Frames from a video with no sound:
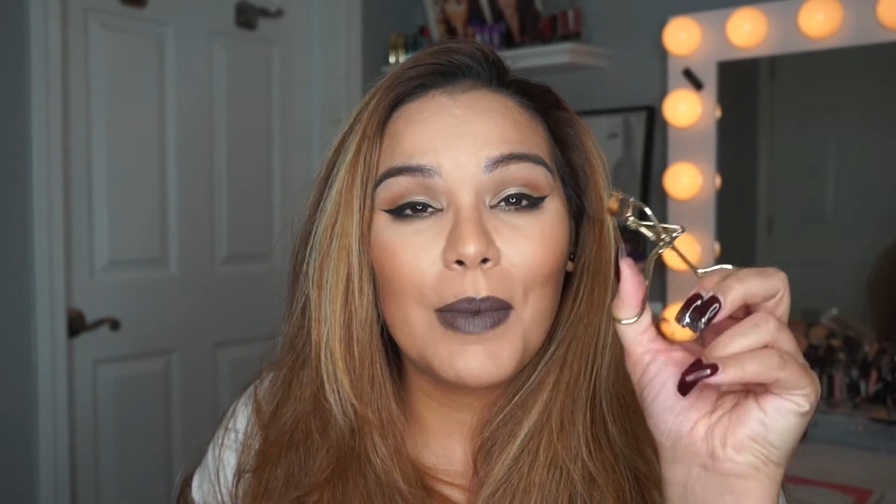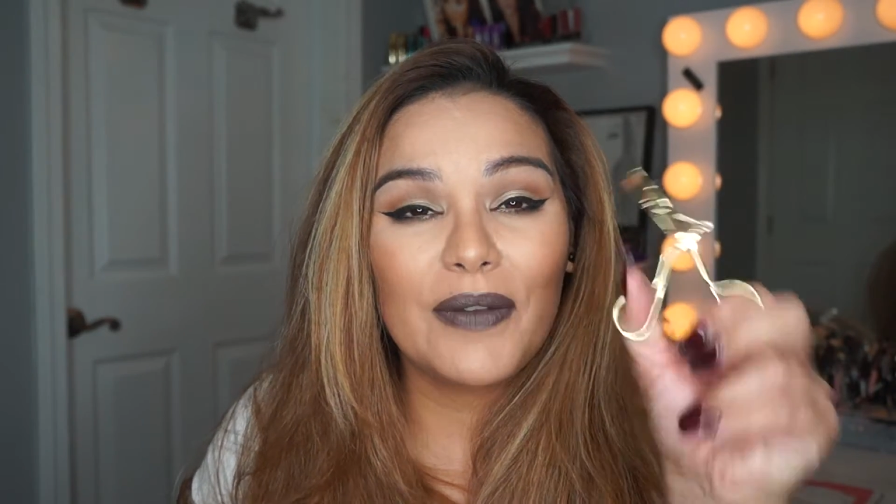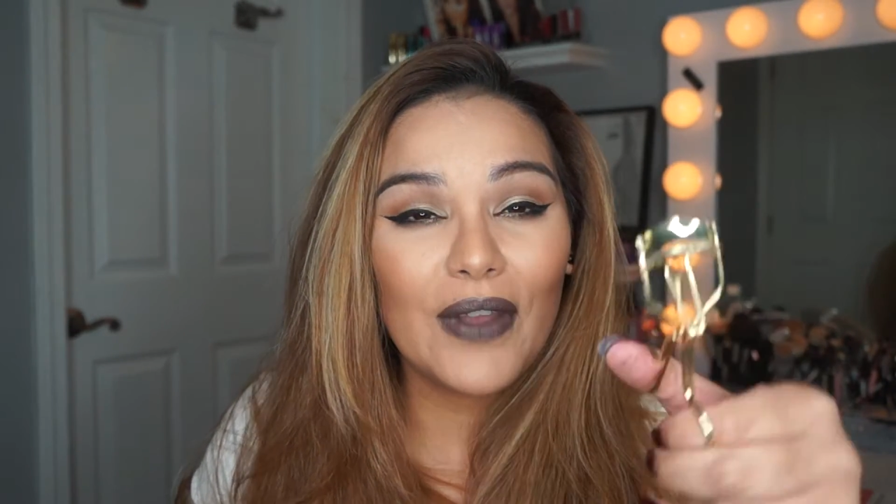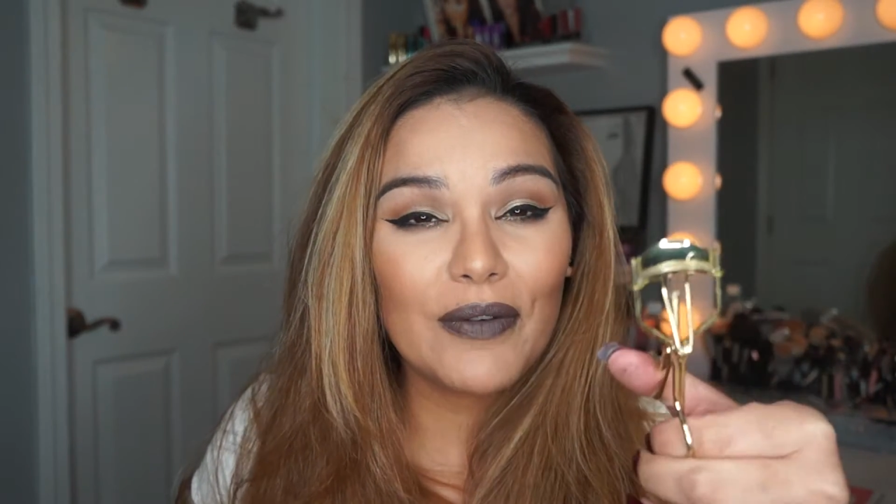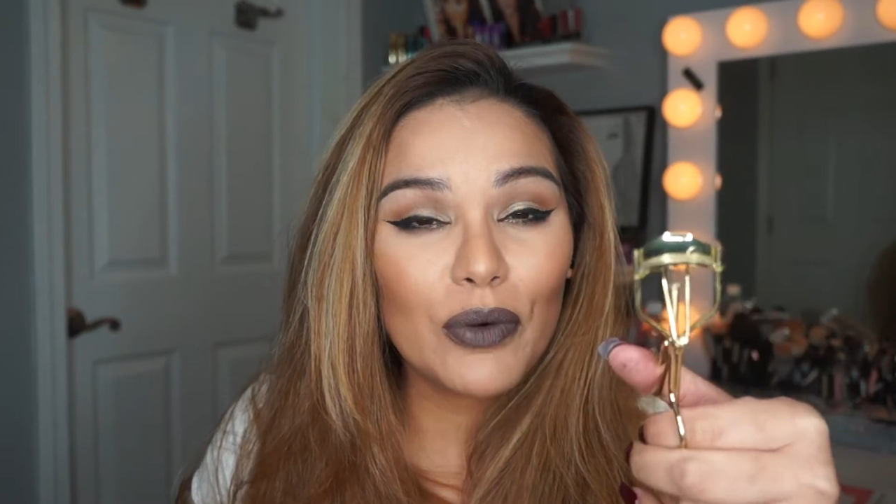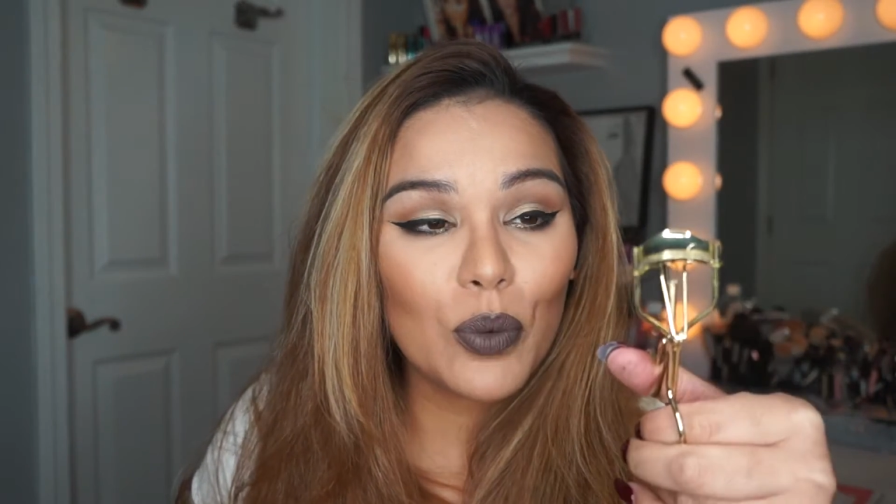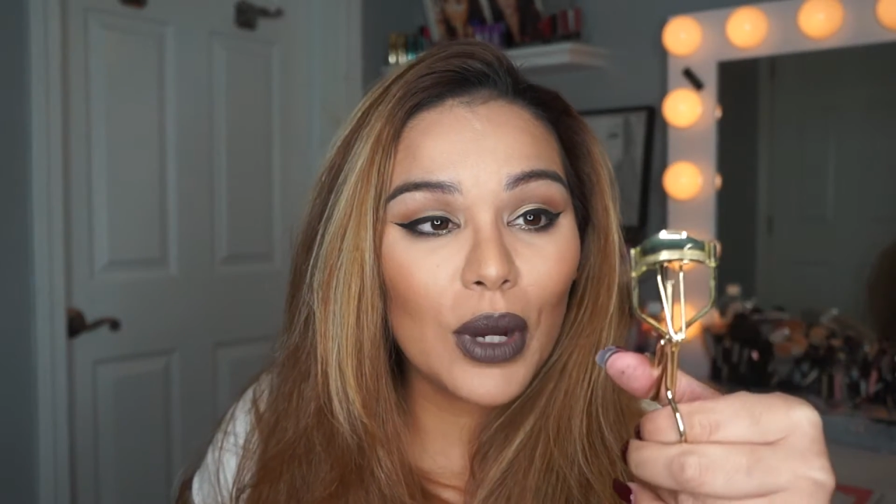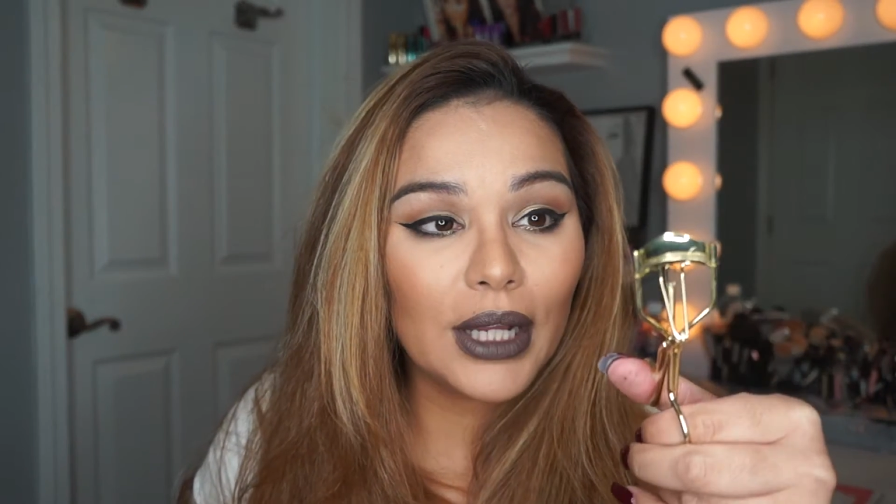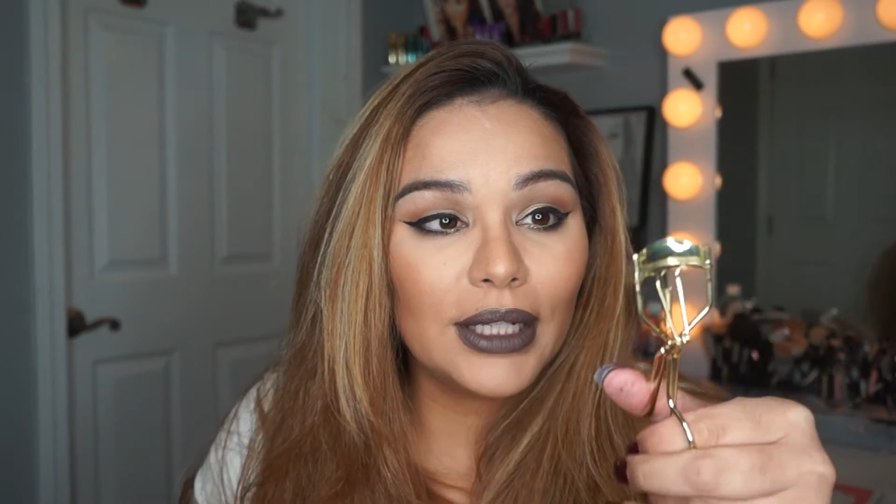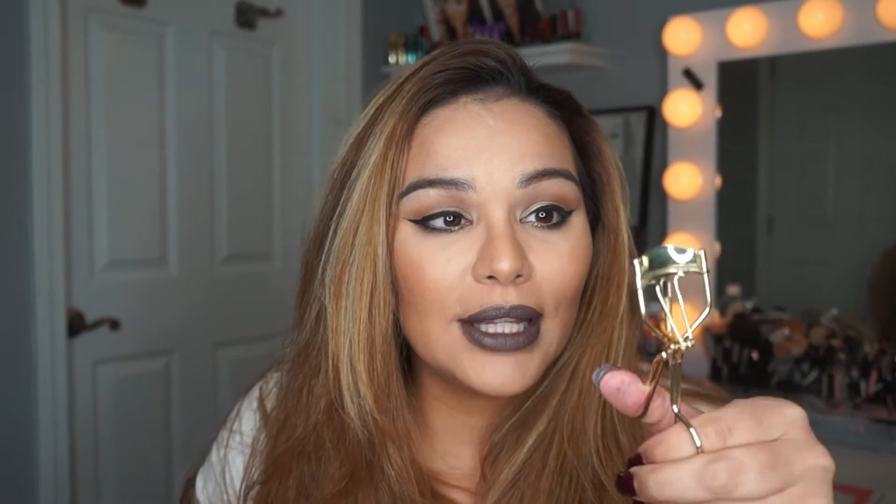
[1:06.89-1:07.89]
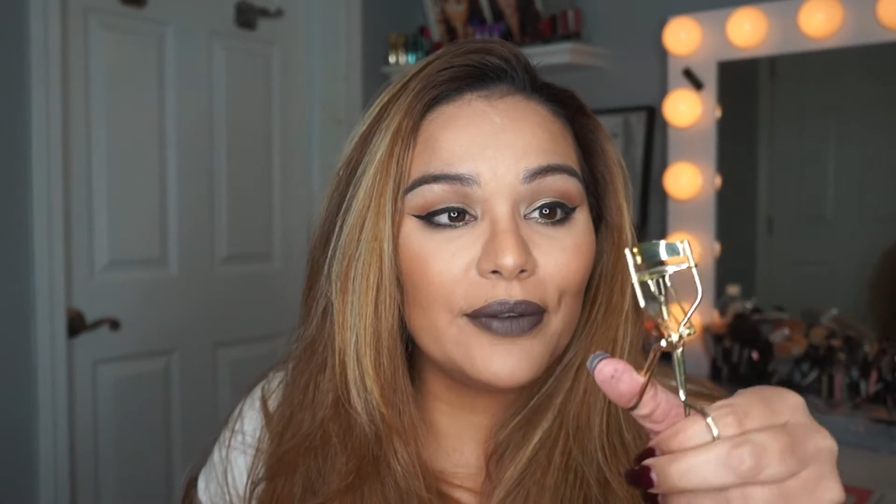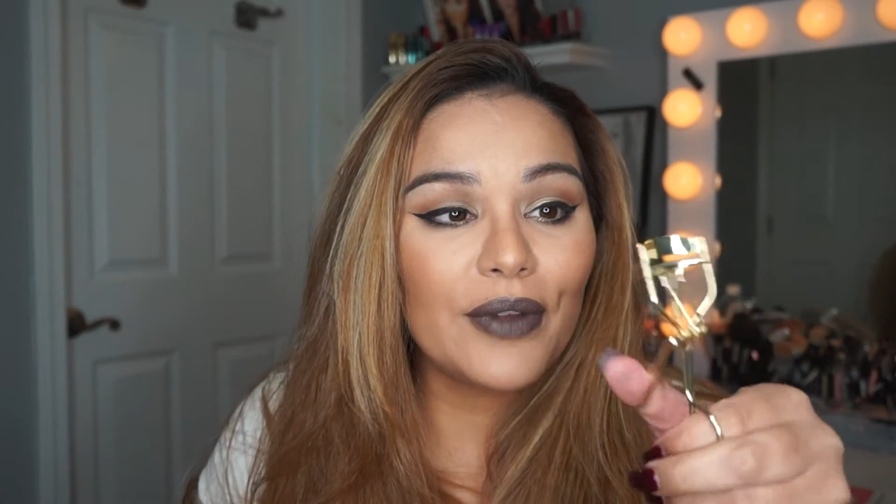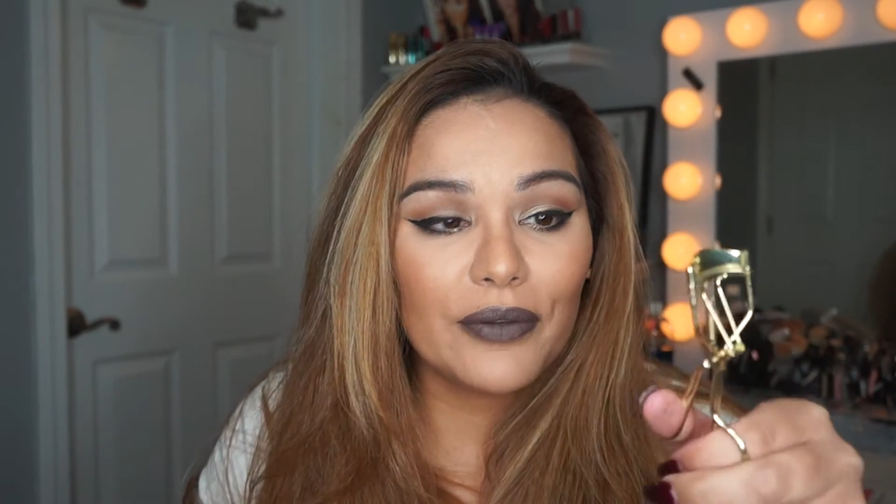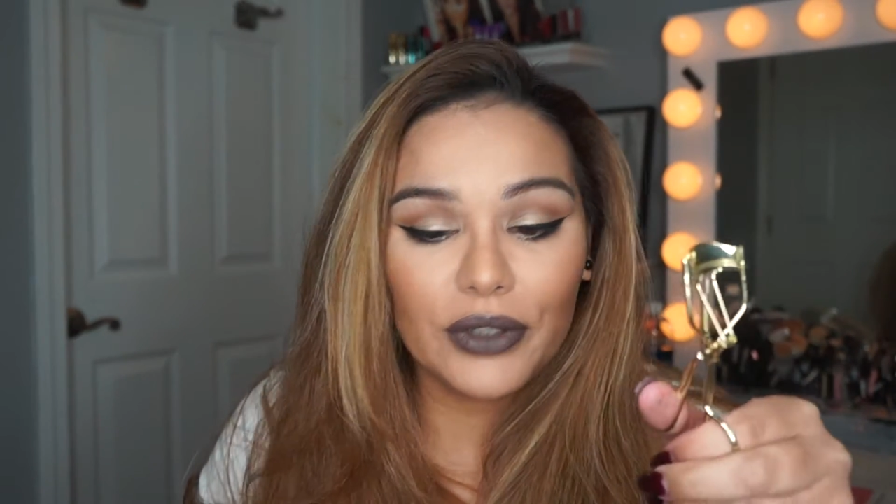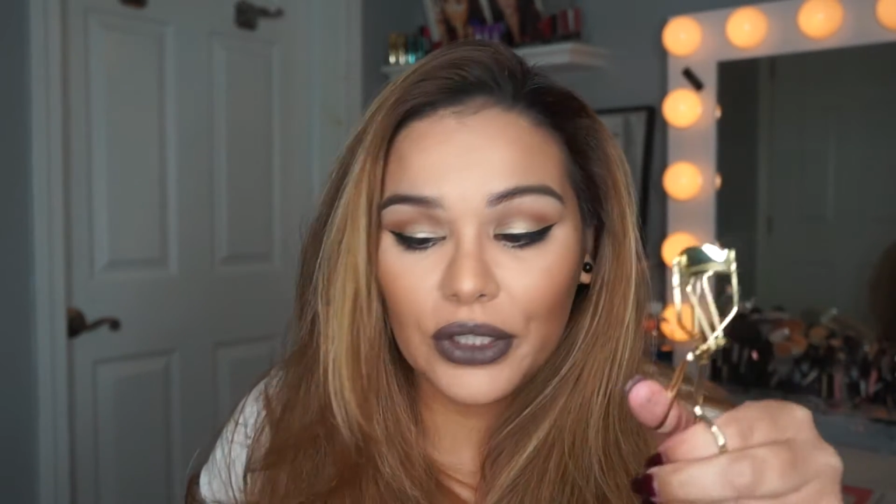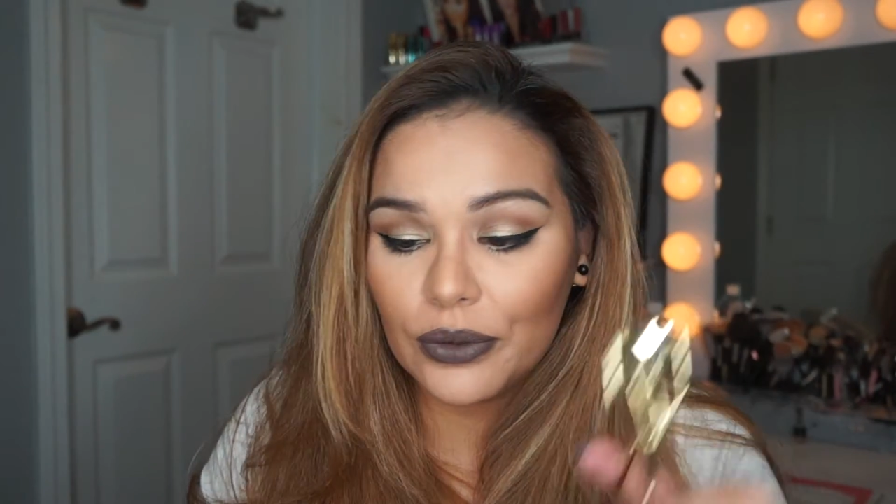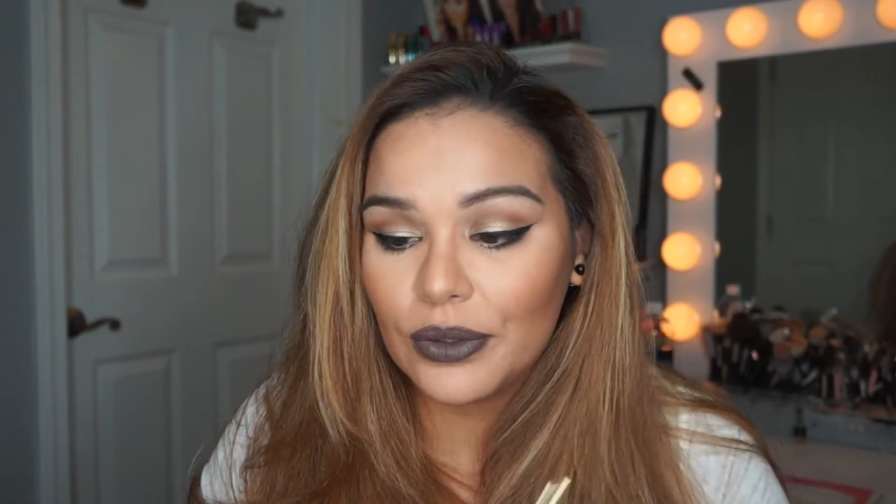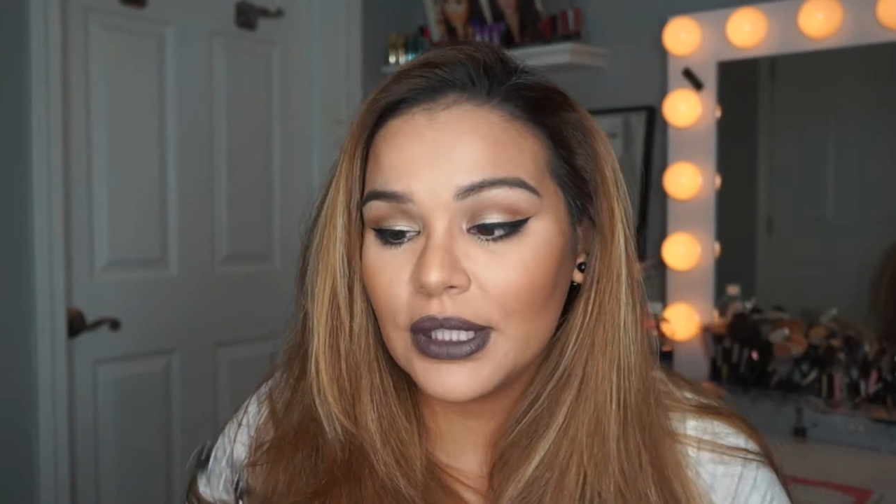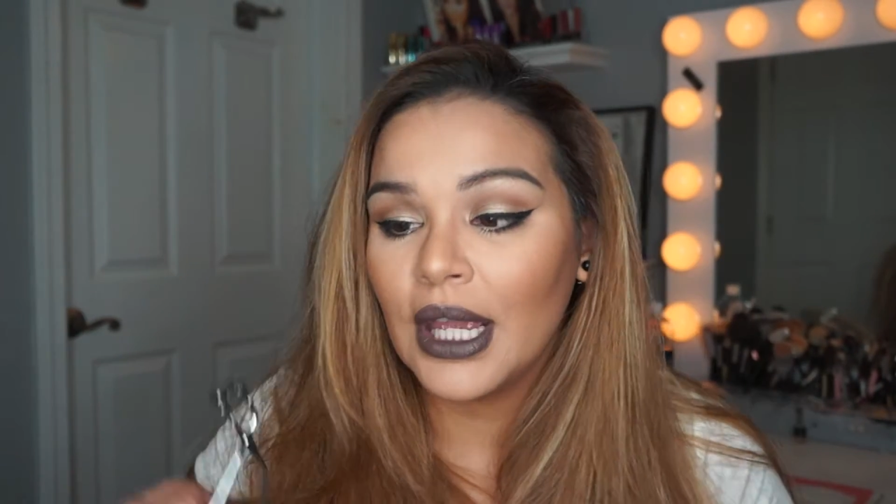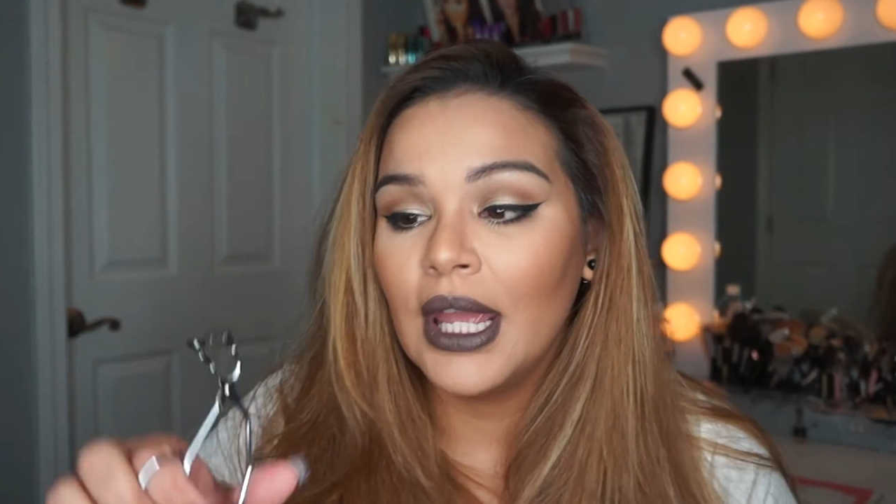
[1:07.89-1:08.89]
my favorite one that I've ever
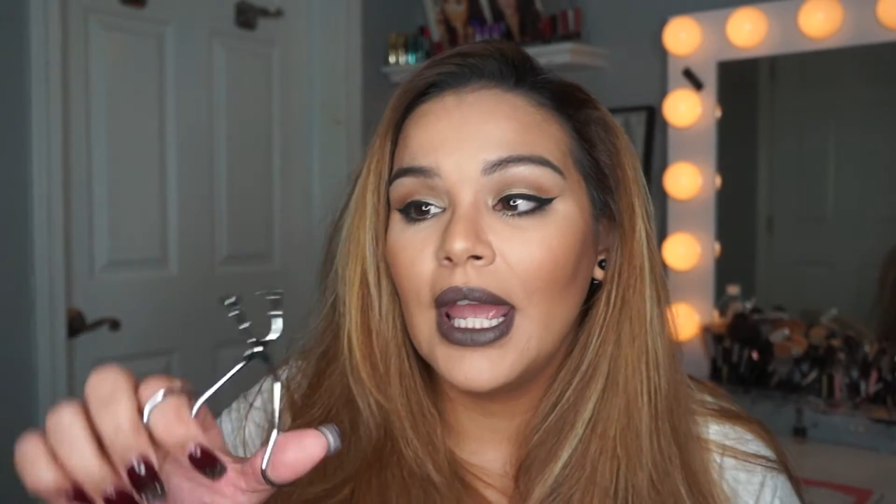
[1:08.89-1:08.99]
used